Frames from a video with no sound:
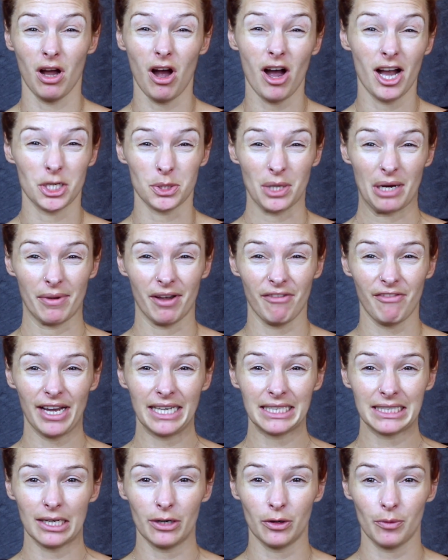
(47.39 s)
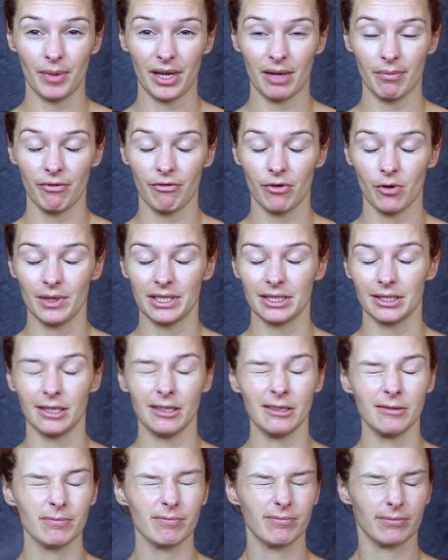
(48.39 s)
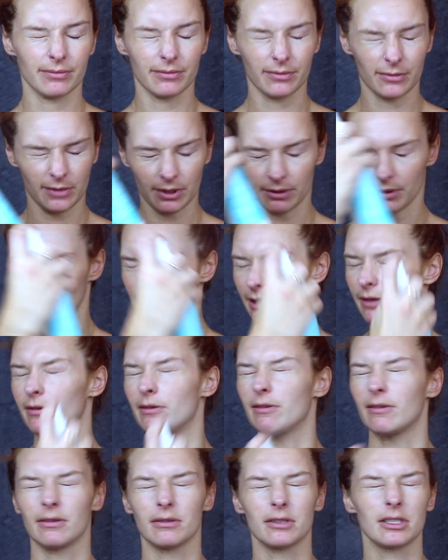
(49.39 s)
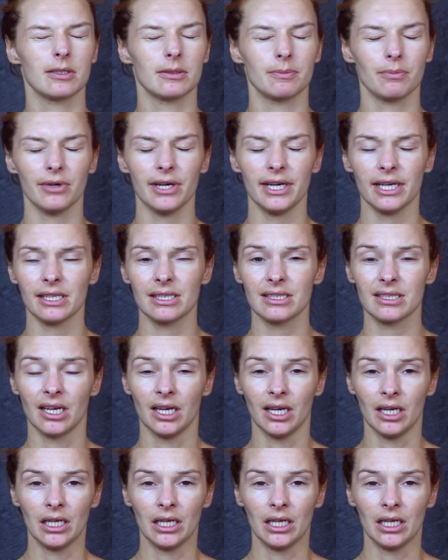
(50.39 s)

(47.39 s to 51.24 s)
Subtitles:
hydrate my face a little bit before we start. Let me give it a little spritz.